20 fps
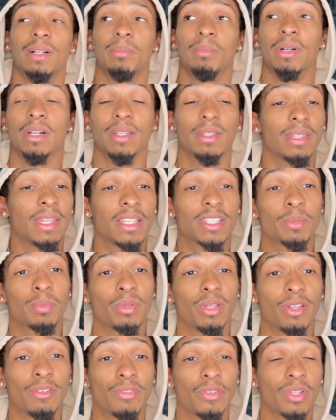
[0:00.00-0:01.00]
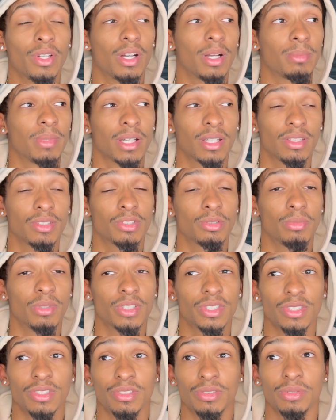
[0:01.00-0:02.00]
But that's a play for y'all. I'm not getting too
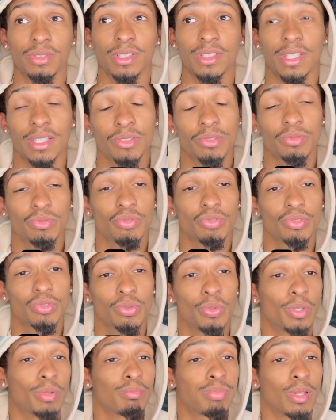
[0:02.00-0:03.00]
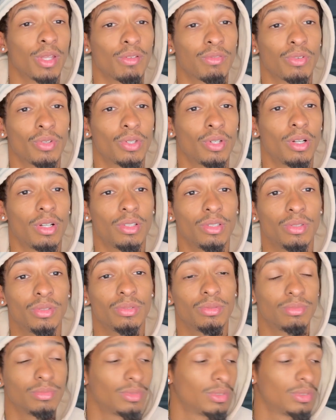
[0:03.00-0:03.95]
much into it. That's just a quick play for y'all, though.